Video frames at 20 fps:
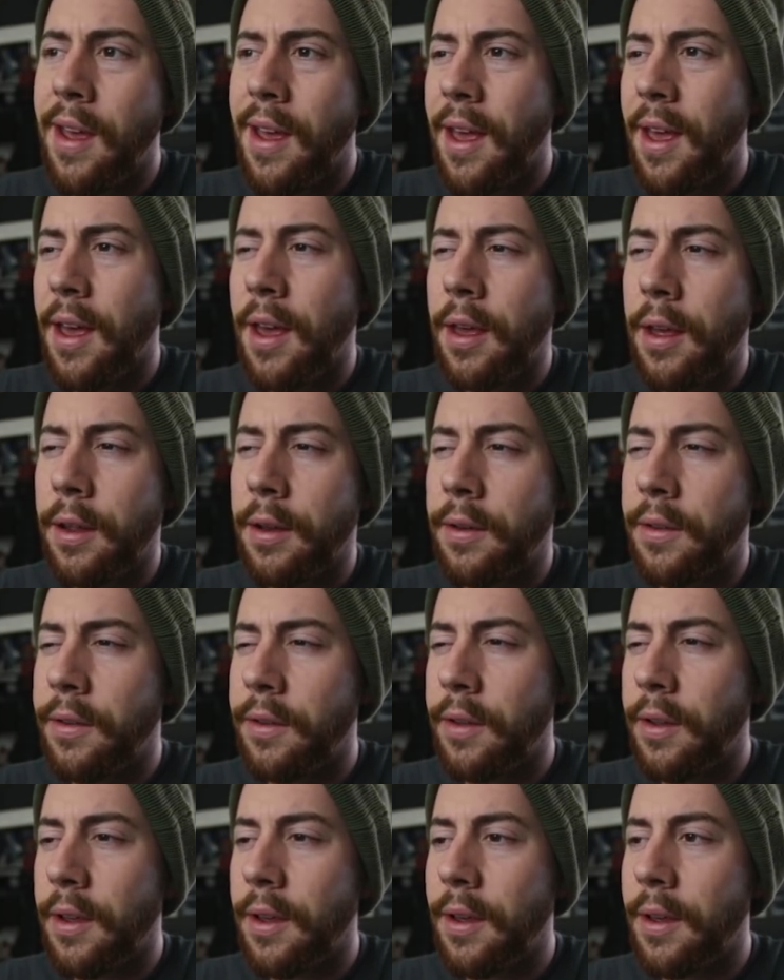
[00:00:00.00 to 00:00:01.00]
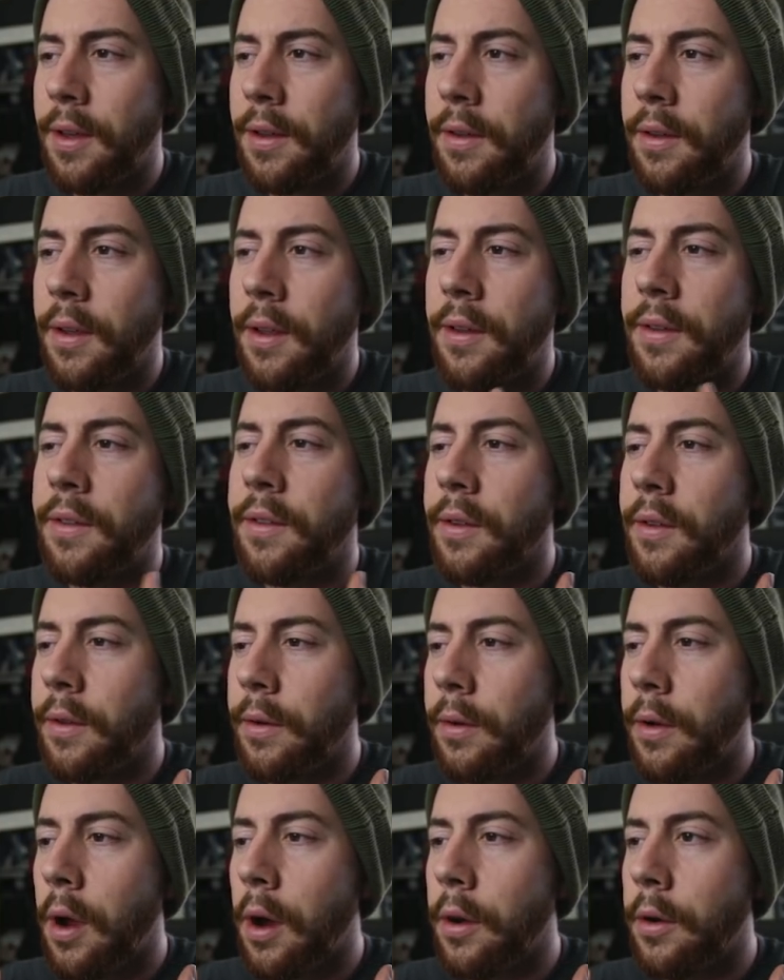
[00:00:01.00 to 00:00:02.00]
and it, it's a
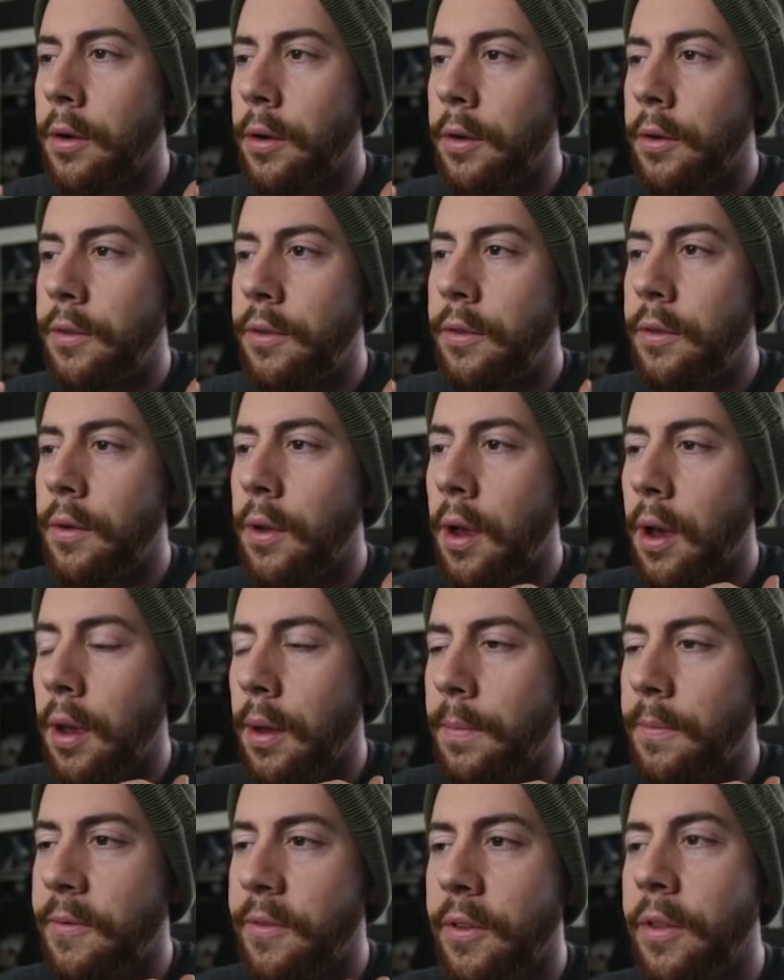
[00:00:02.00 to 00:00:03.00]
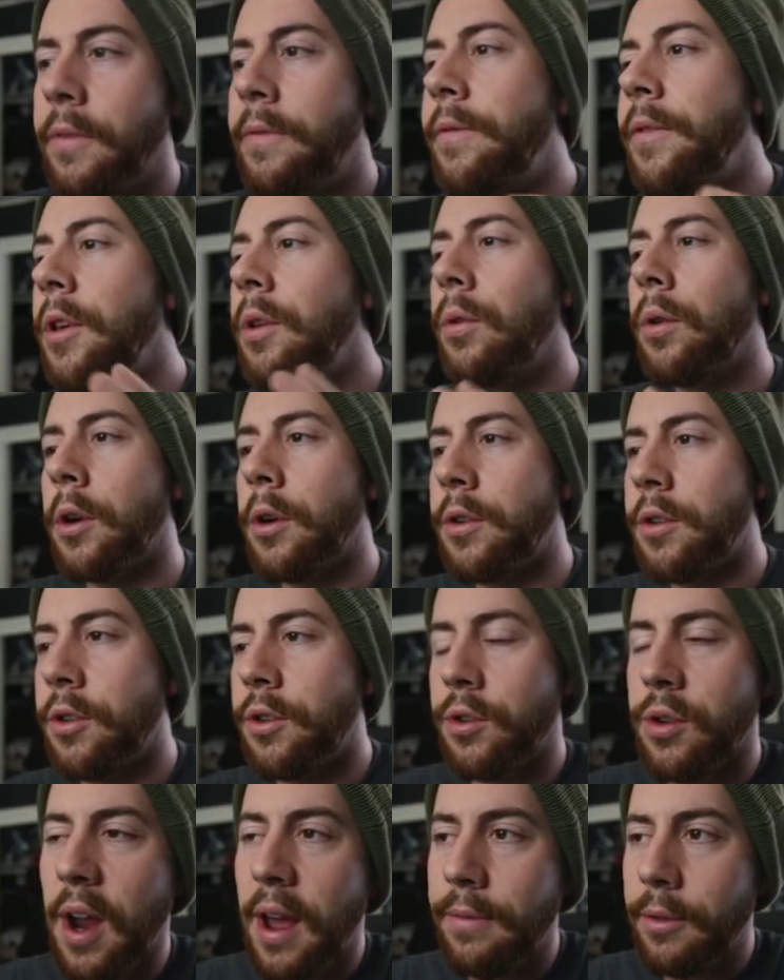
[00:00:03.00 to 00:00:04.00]
little harder um, for the viewer to
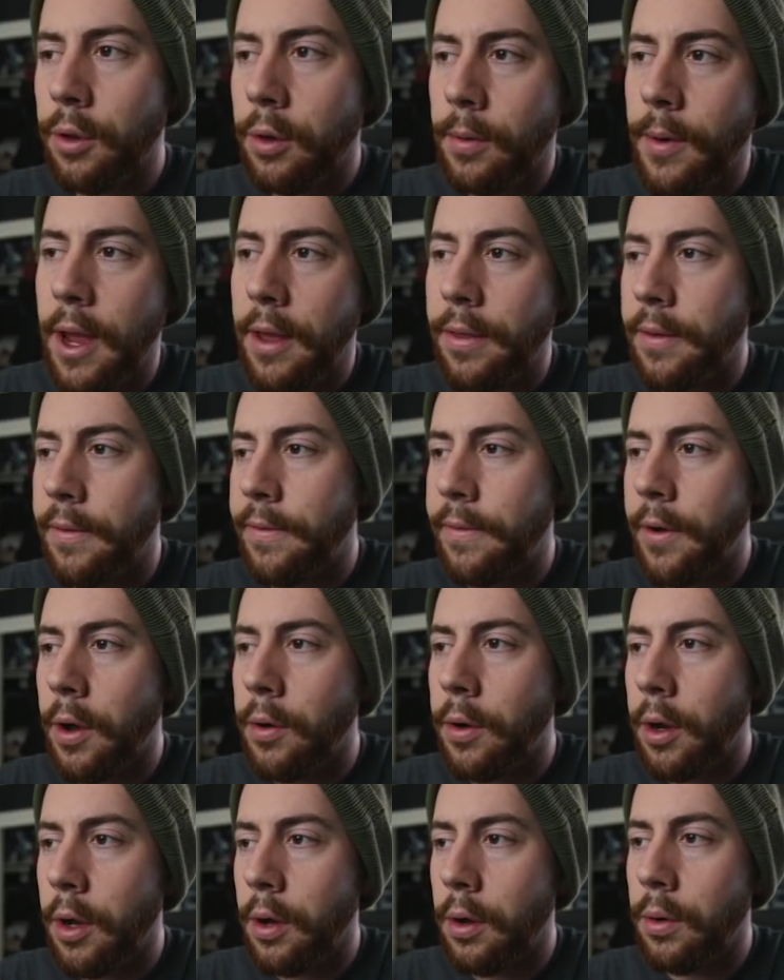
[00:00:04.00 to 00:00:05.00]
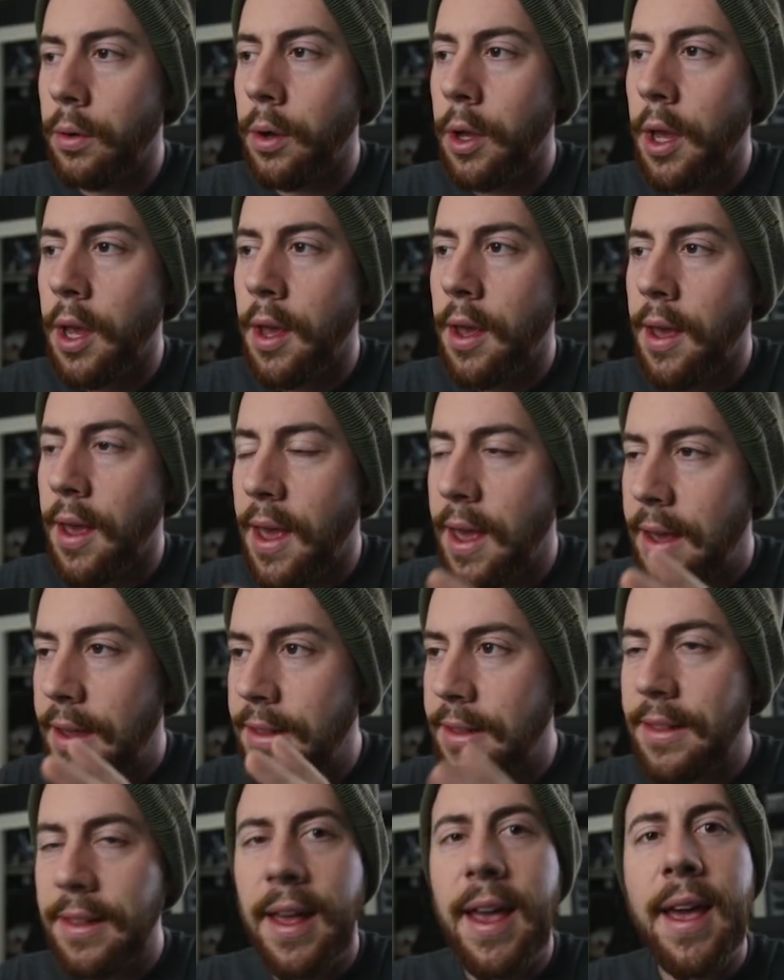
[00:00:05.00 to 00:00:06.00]
travel around the photo
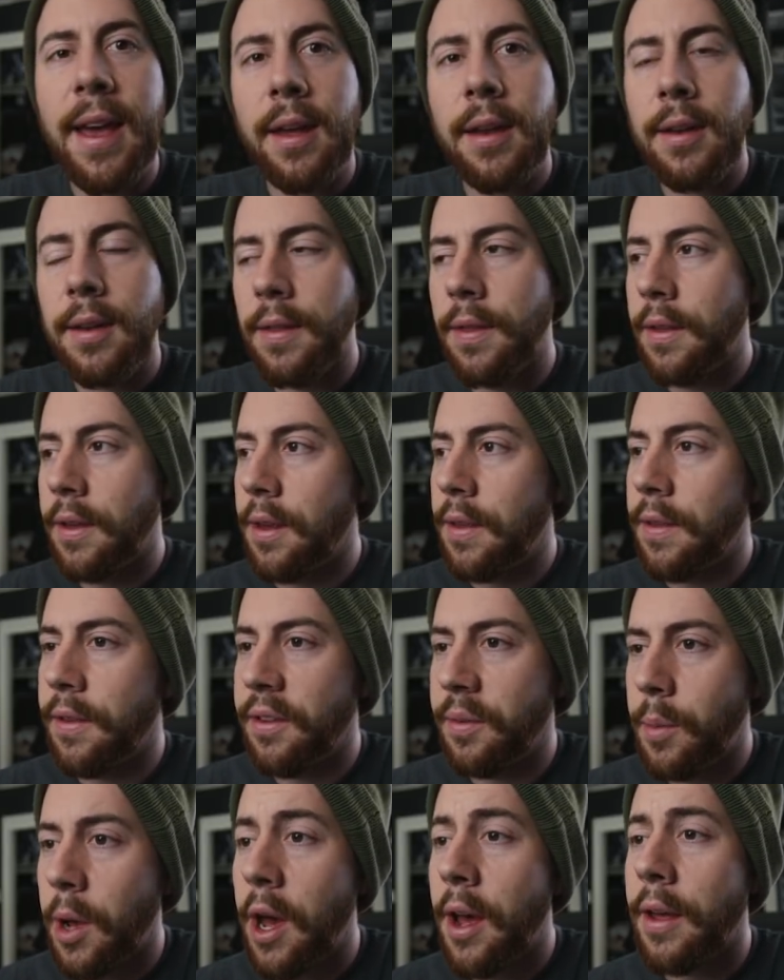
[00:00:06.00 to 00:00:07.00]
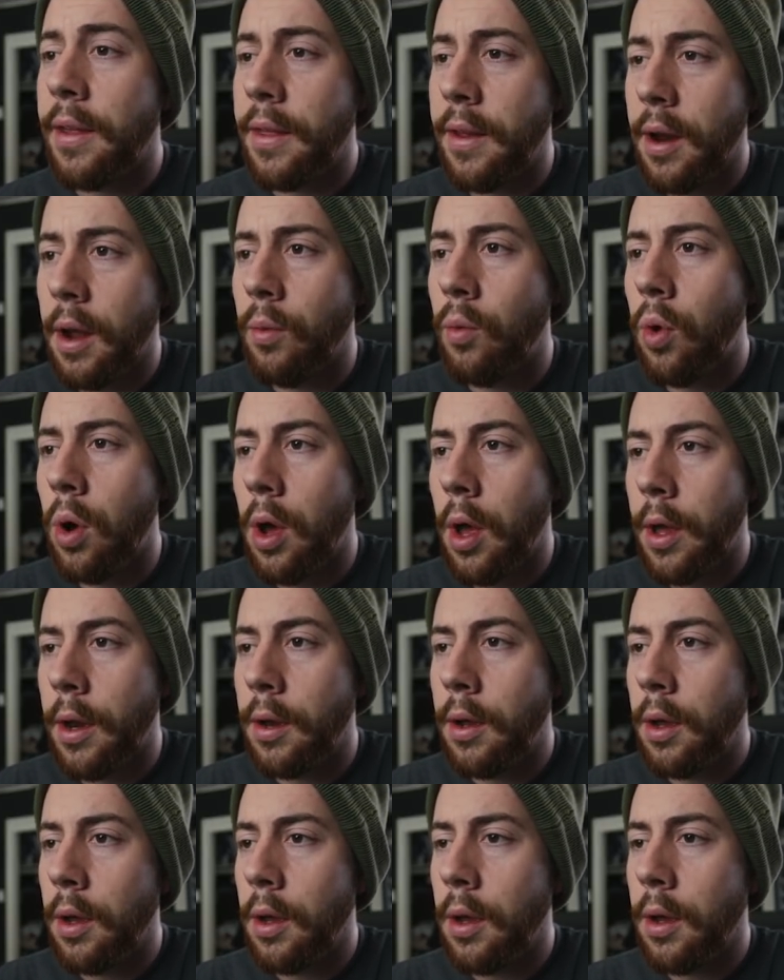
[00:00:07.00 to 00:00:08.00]
and land in the, in the spot that I want
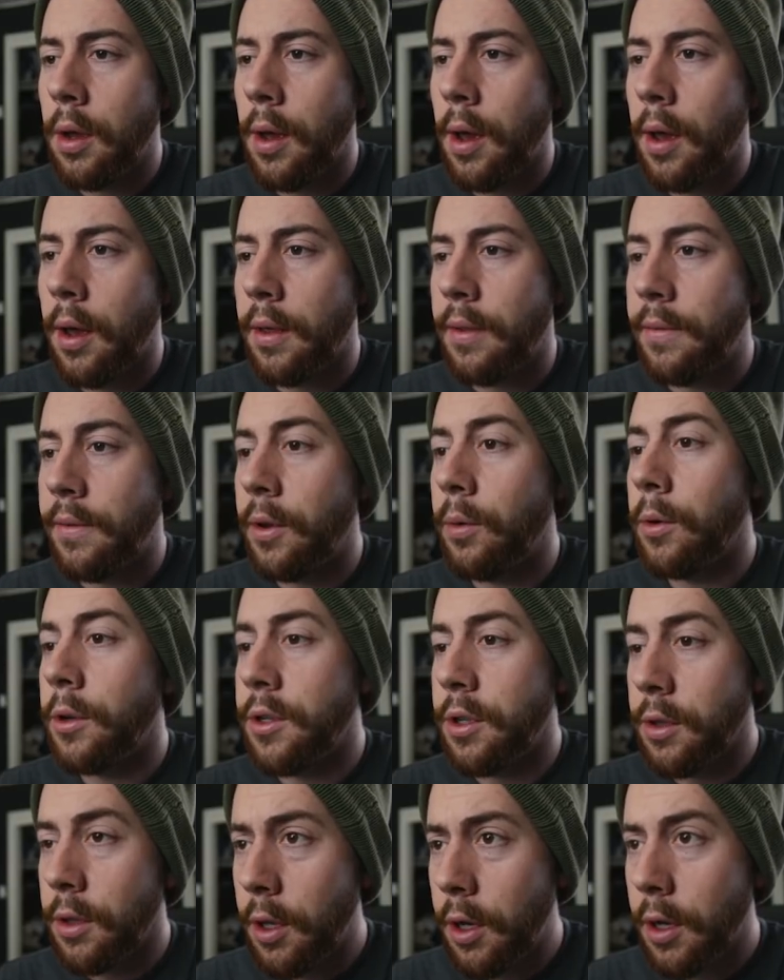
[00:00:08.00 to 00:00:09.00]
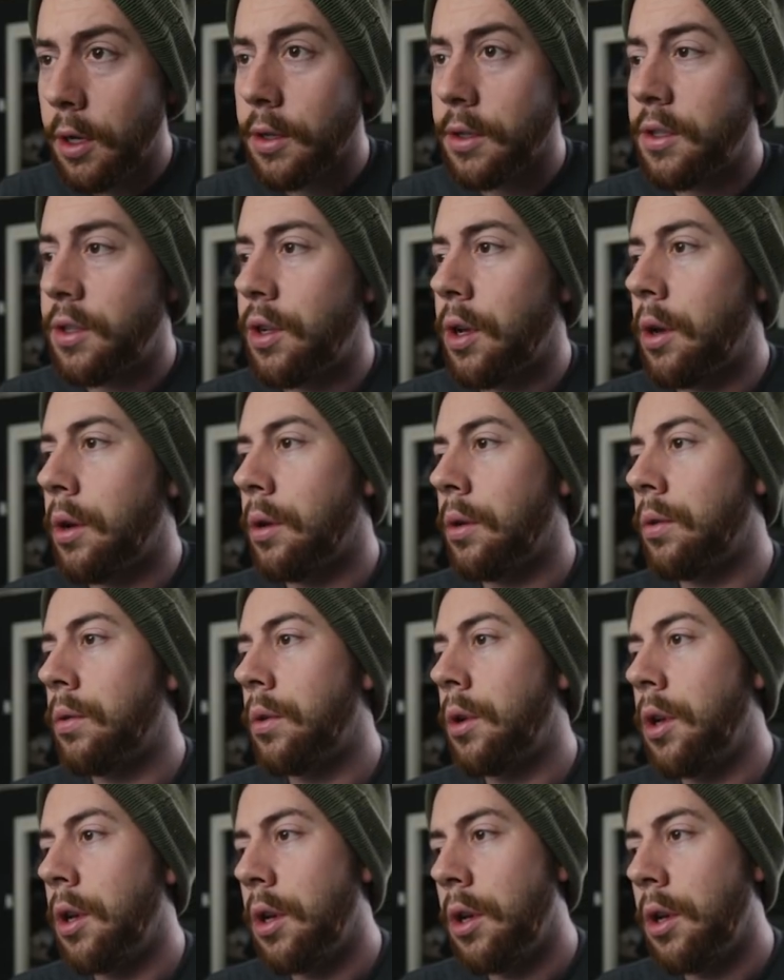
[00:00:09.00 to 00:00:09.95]
uh, the viewer to look. So